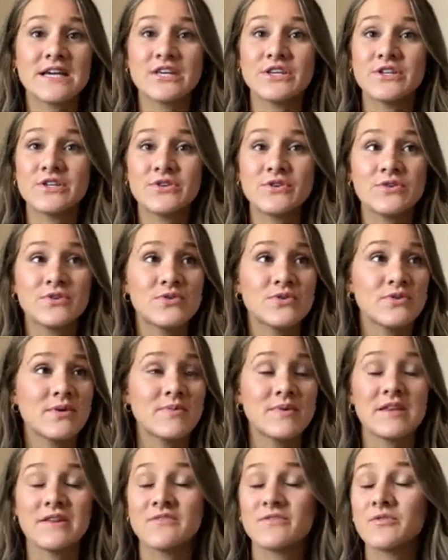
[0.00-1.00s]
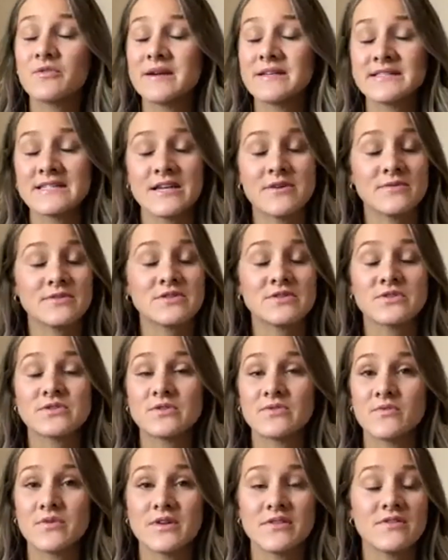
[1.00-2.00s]
you, I mean, if you resonate
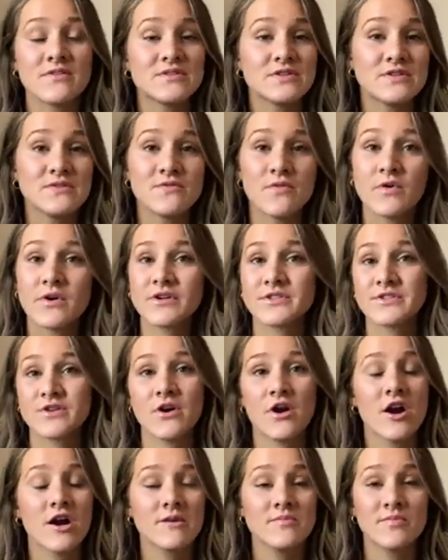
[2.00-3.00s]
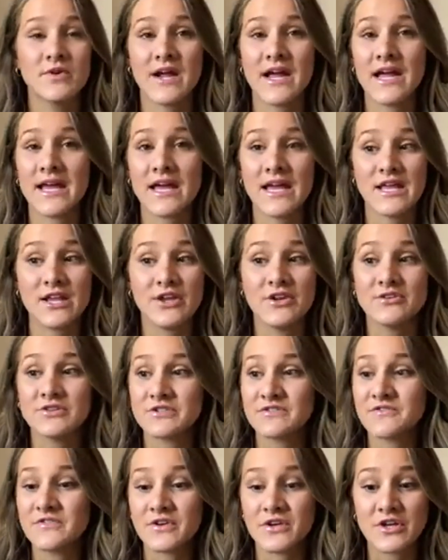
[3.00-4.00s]
with divorce or heartbreak and you
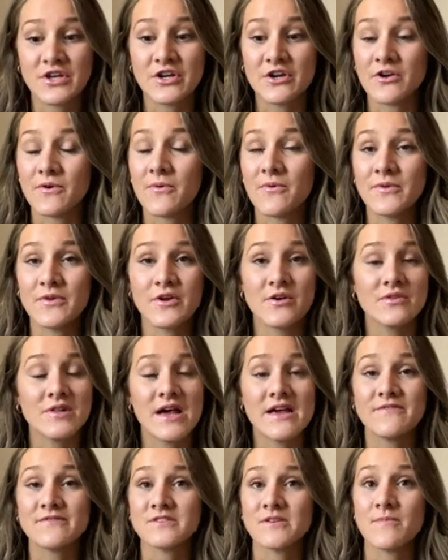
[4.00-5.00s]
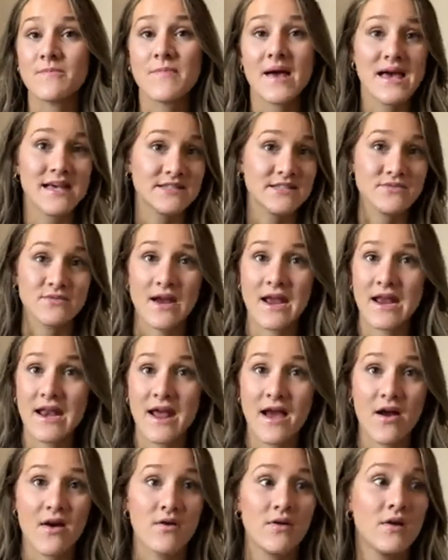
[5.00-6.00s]
just feel like your life's a mess right
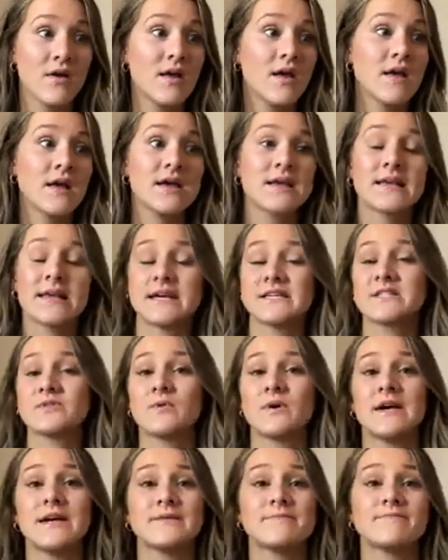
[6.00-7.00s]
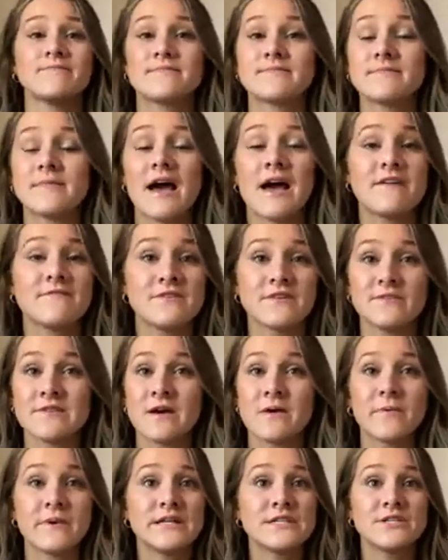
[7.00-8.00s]
now, guess what? I felt
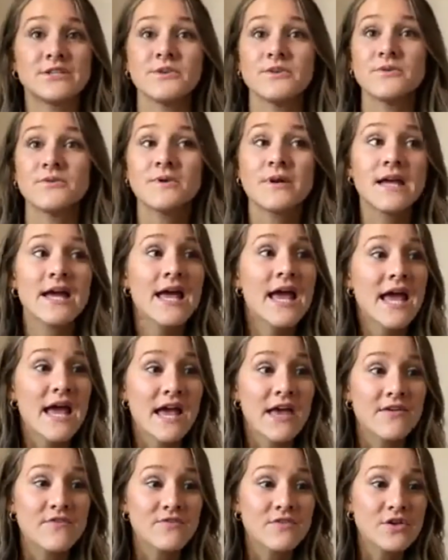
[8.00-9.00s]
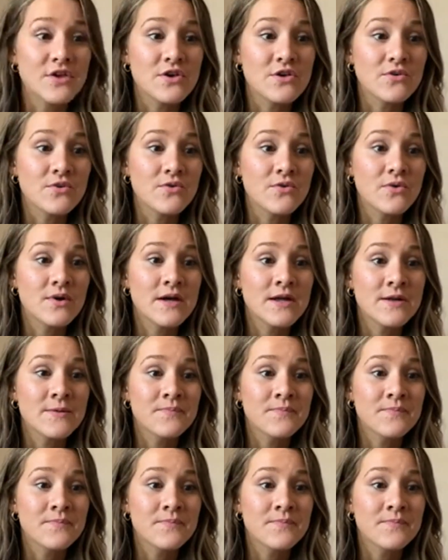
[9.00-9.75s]
that way too. If you